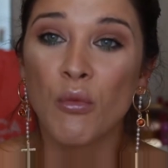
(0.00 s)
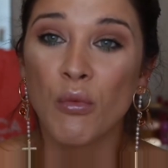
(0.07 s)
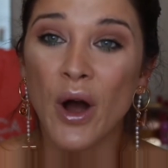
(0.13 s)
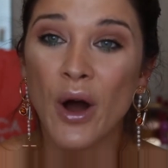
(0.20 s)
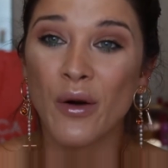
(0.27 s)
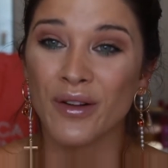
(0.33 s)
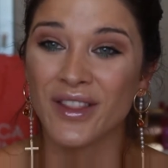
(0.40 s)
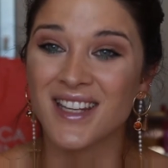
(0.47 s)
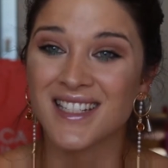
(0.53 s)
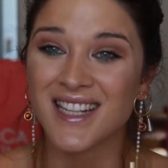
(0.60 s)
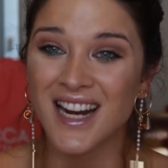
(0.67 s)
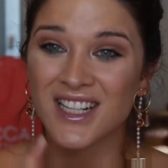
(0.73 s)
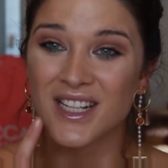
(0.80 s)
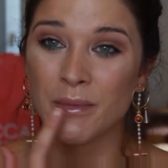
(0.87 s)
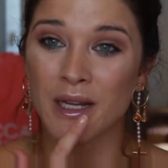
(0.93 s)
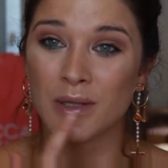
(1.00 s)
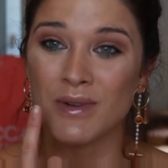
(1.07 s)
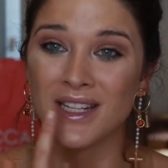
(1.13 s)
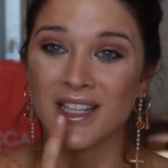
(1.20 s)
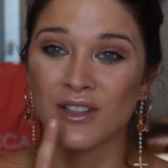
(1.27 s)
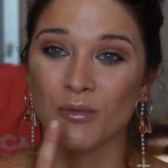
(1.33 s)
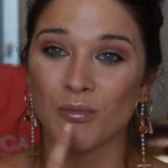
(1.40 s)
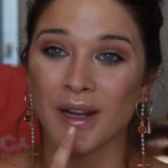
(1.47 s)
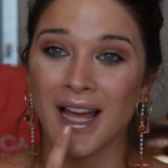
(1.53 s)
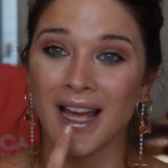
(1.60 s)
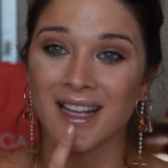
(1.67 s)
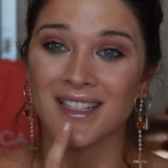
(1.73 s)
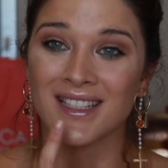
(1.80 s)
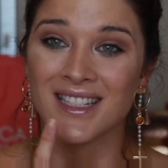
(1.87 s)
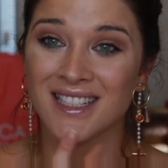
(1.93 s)
Wow, this actually makes my teeth look
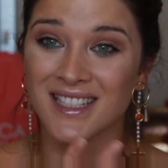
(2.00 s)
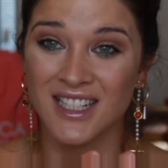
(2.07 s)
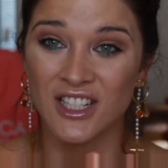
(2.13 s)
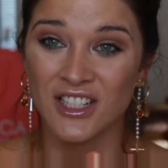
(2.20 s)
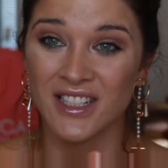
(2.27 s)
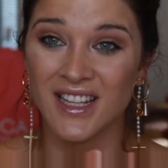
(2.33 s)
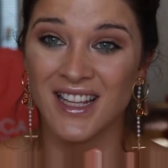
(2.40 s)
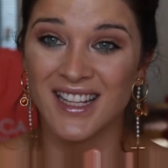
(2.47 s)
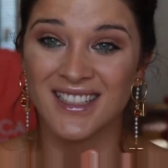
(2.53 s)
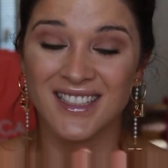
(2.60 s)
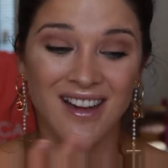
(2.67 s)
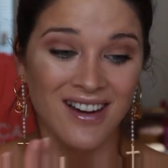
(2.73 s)
black. Did you see that?